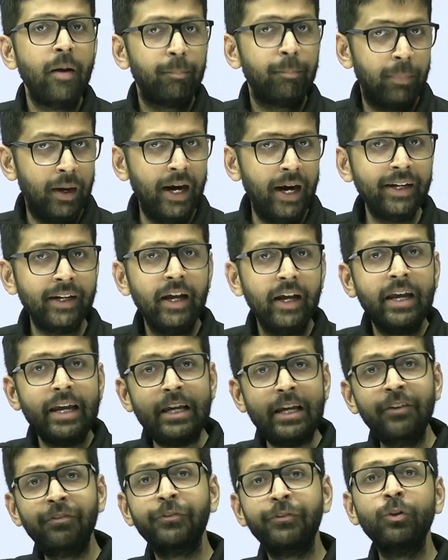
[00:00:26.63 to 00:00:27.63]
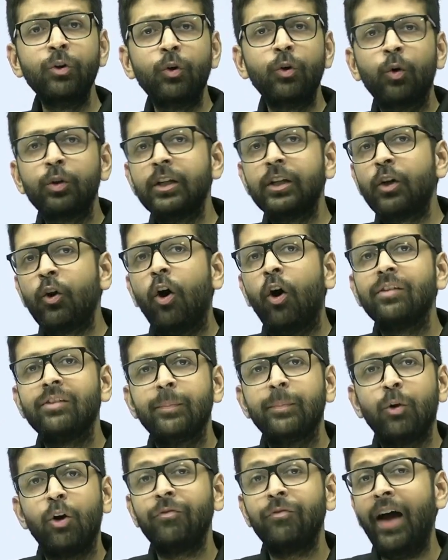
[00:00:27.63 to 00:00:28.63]
But if you know the
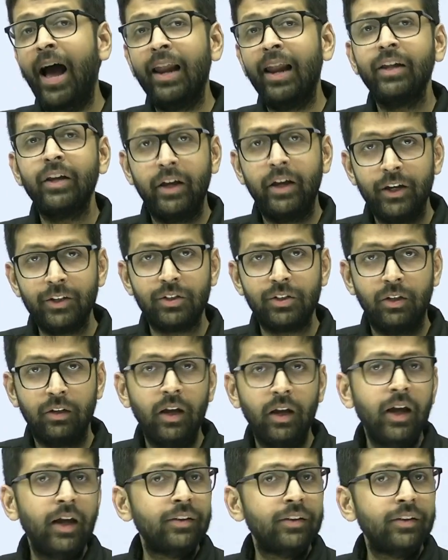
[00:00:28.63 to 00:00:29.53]
concept of alligation,